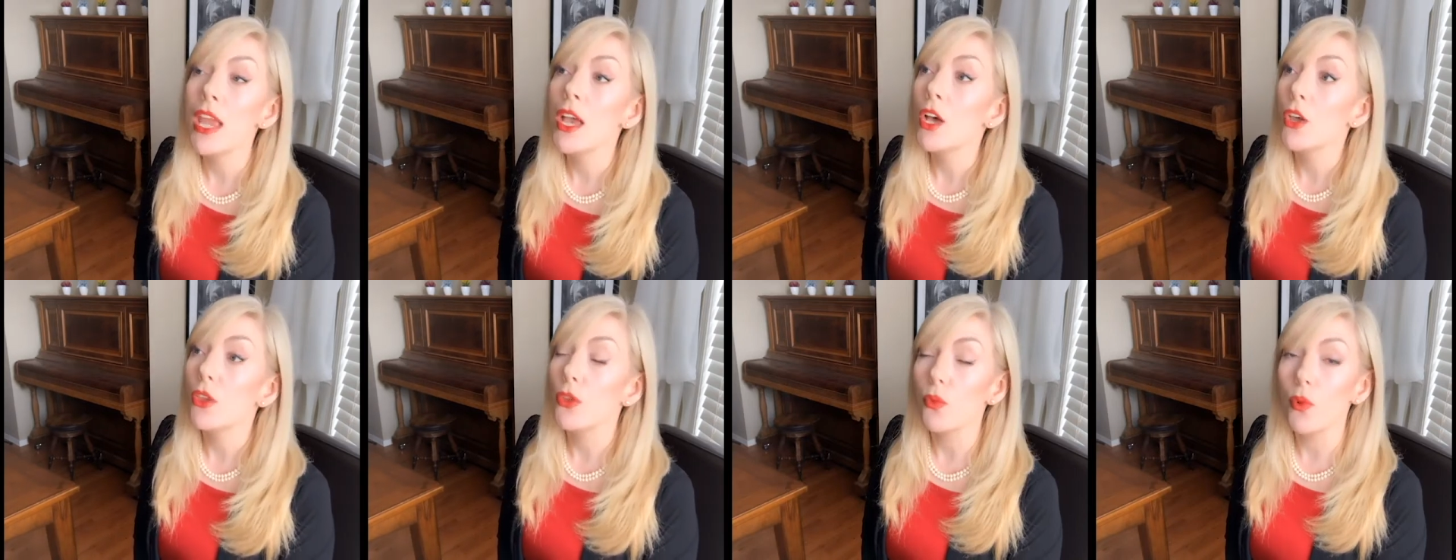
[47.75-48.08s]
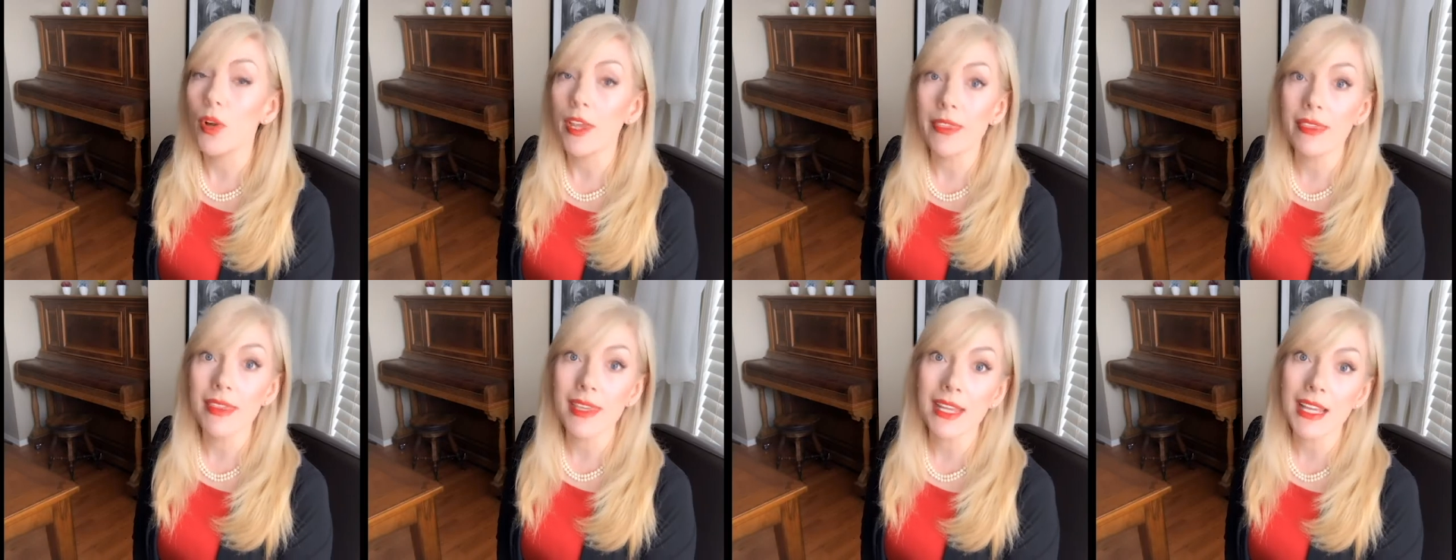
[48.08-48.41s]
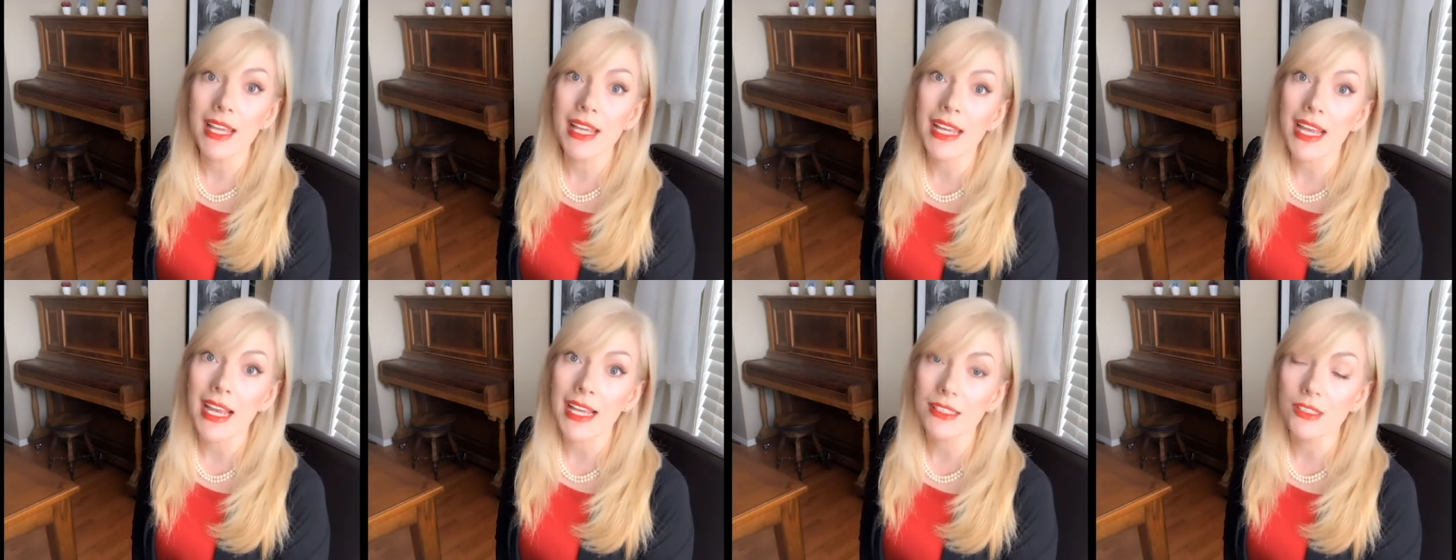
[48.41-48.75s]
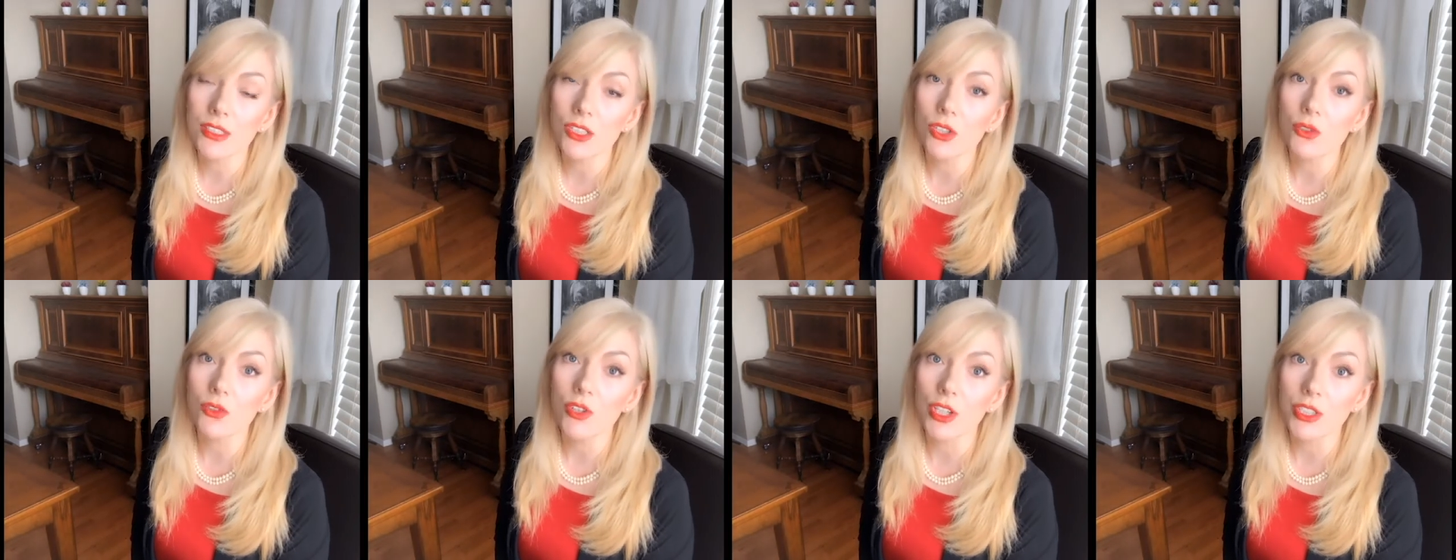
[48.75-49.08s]
The one thing I
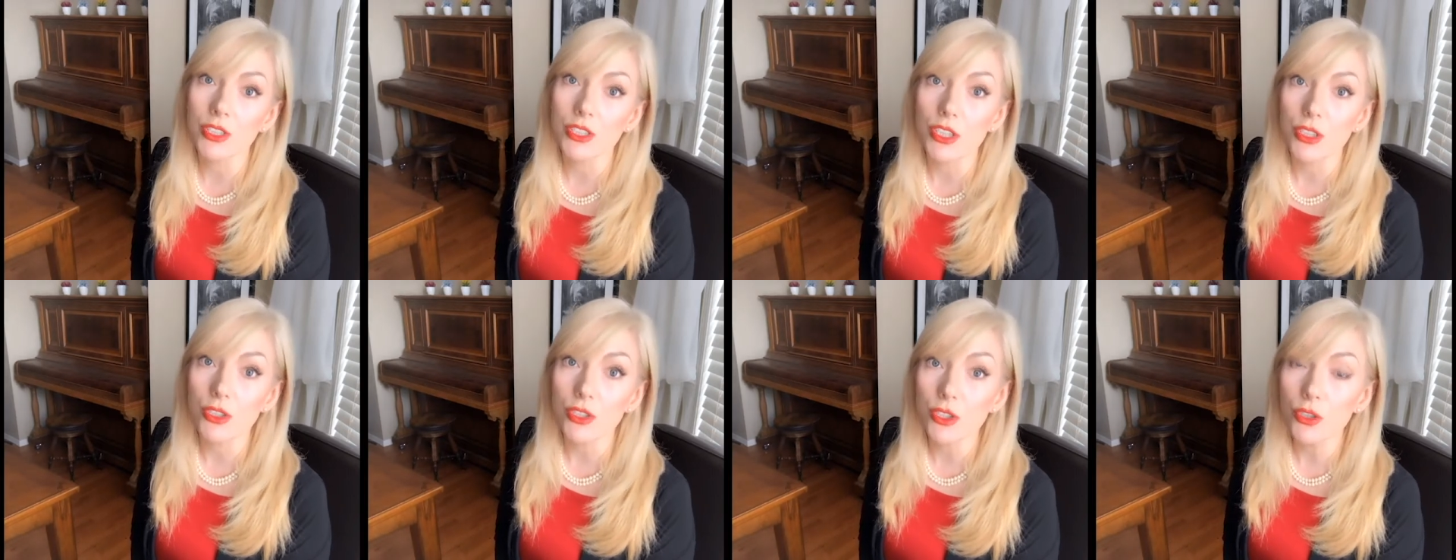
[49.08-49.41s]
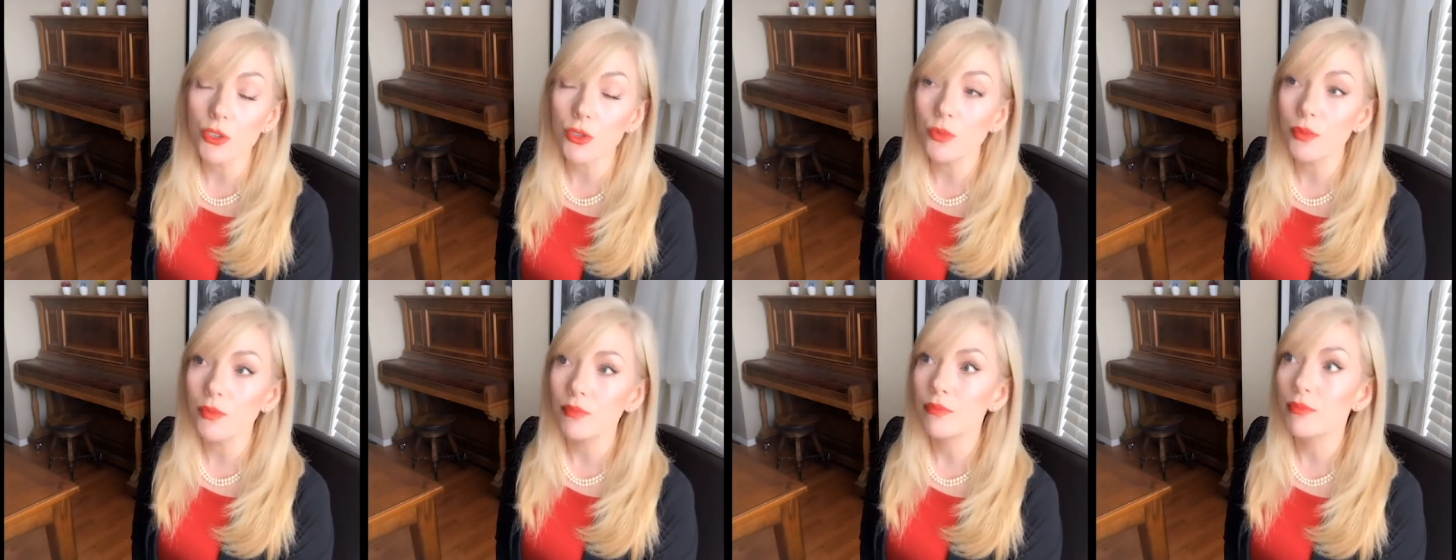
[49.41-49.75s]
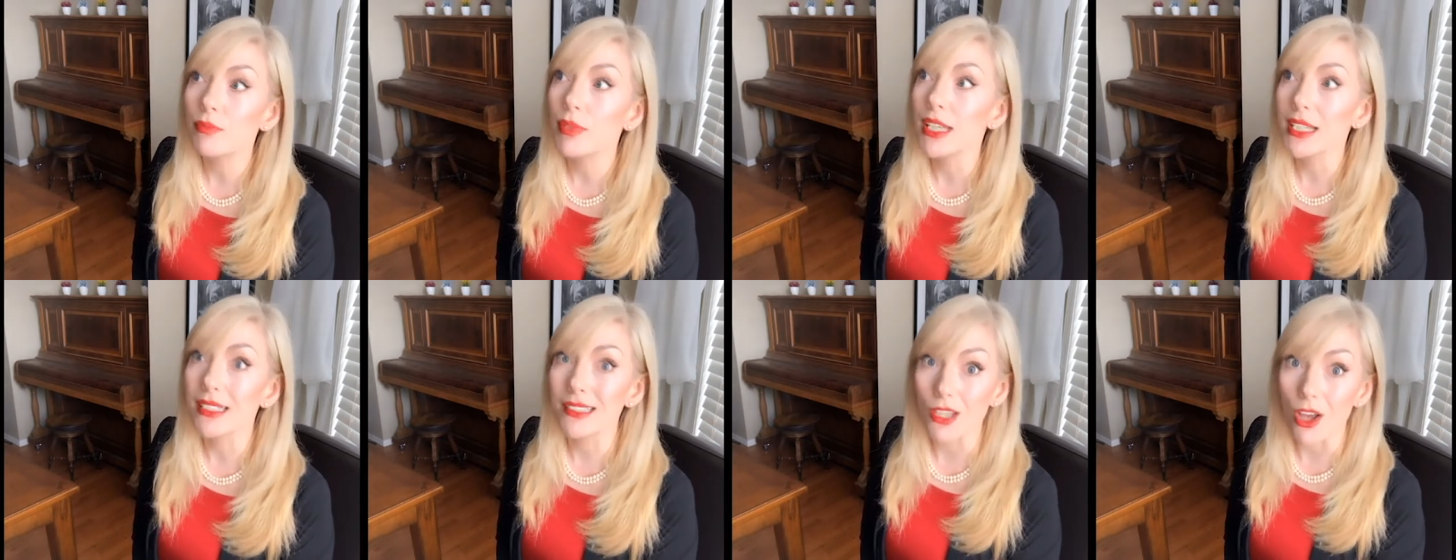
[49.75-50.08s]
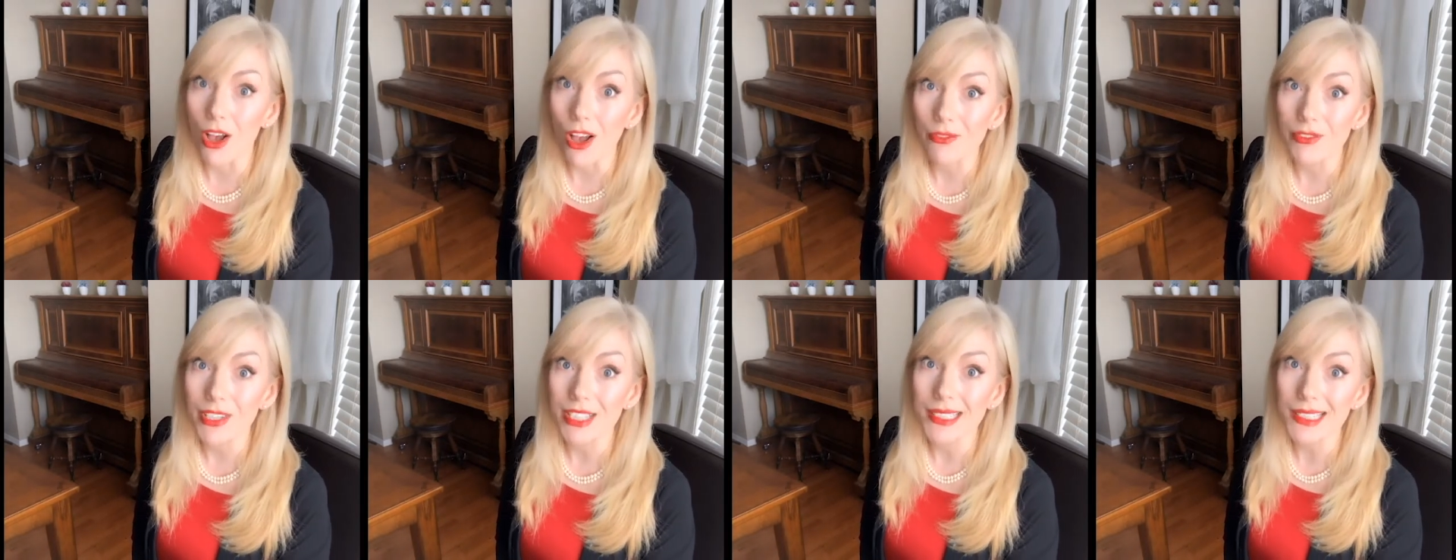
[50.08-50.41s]
ask you not to do, because
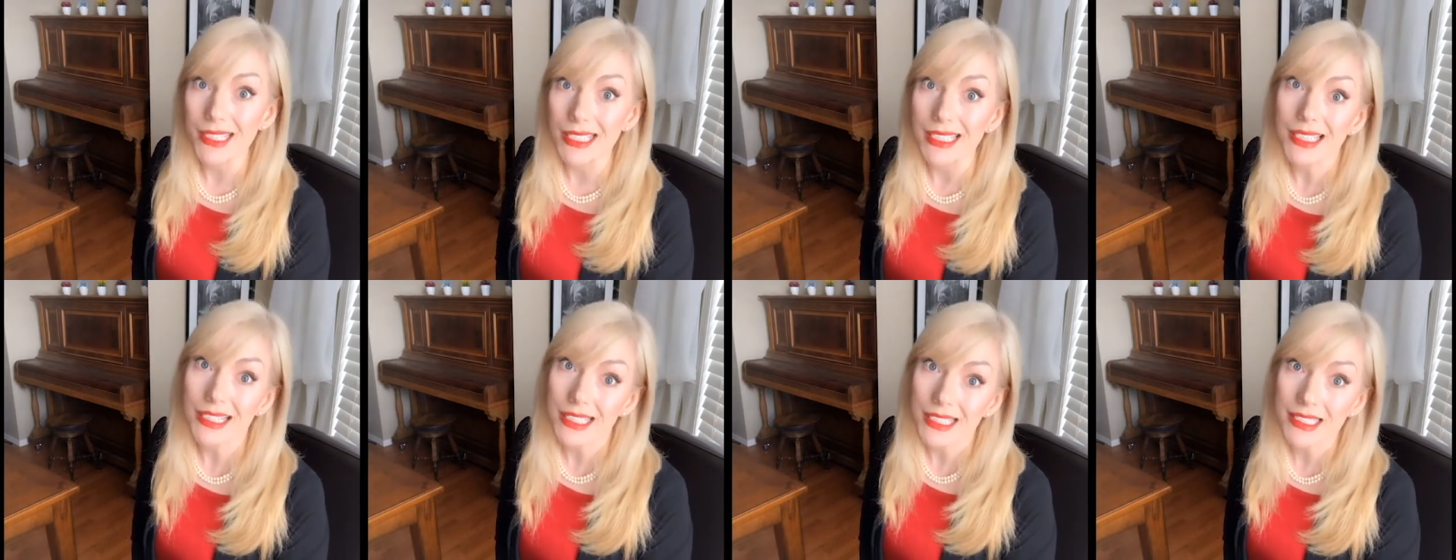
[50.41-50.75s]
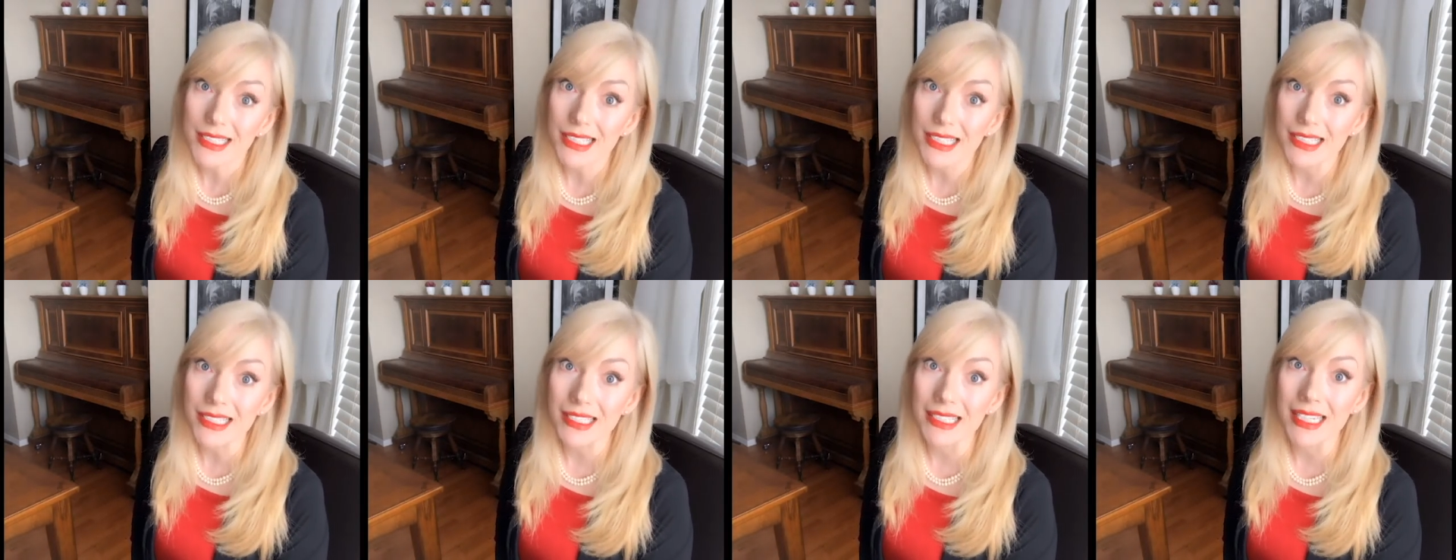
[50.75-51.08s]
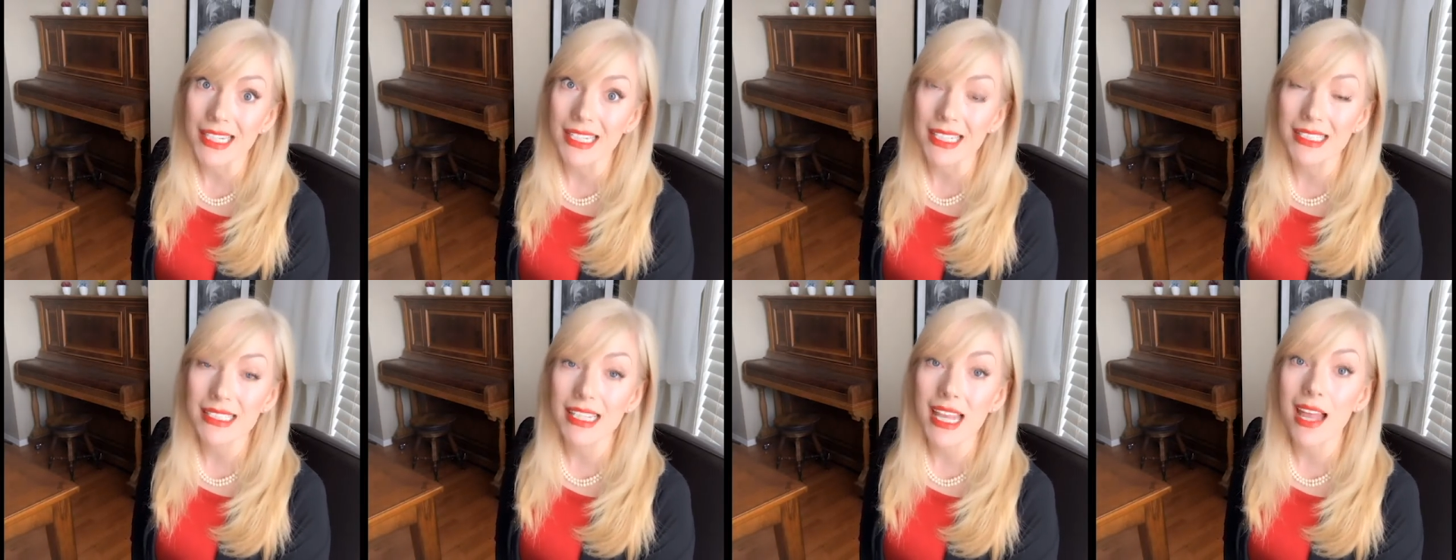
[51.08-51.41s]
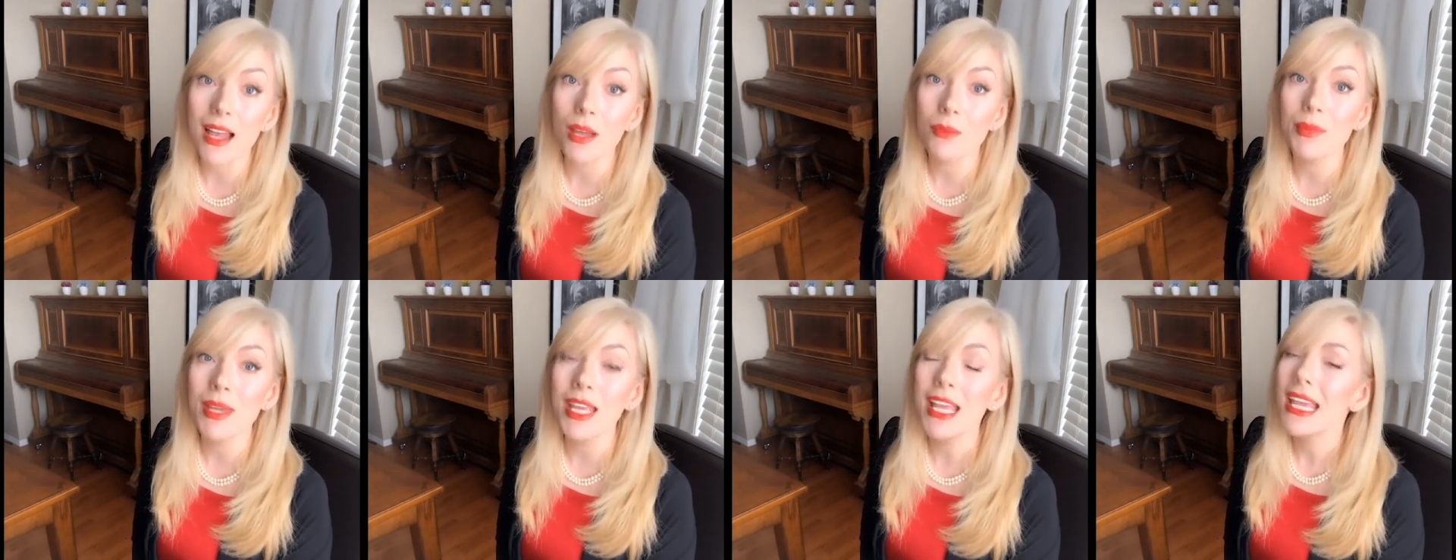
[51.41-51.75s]
obviously this is an
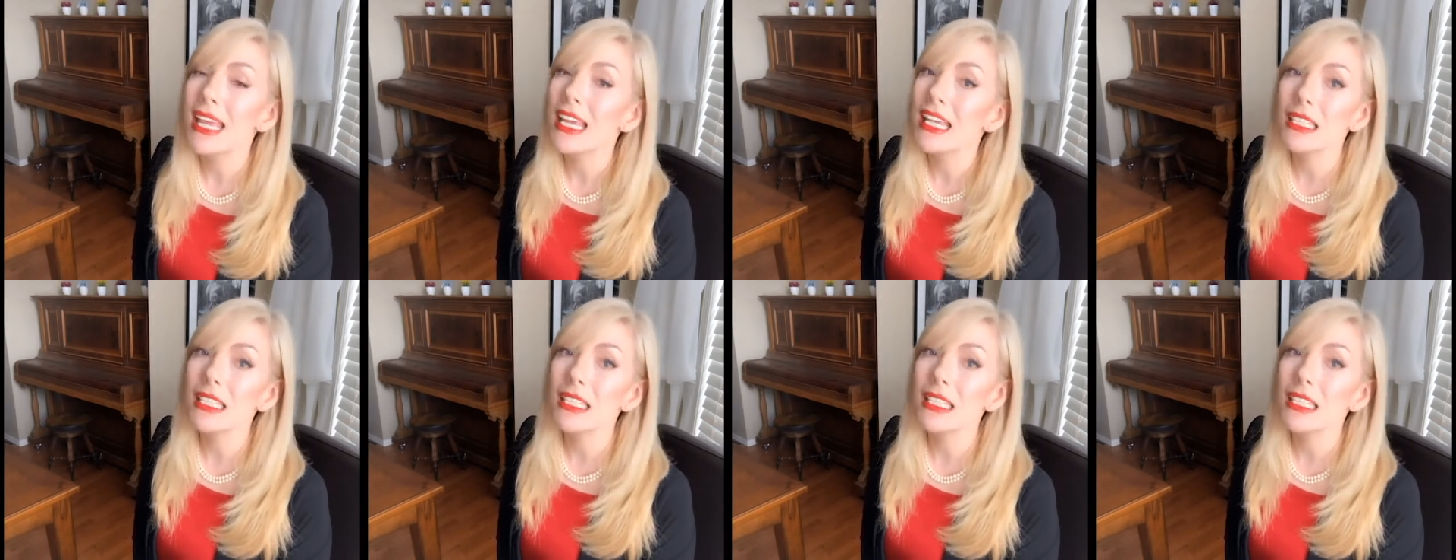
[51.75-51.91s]
exam,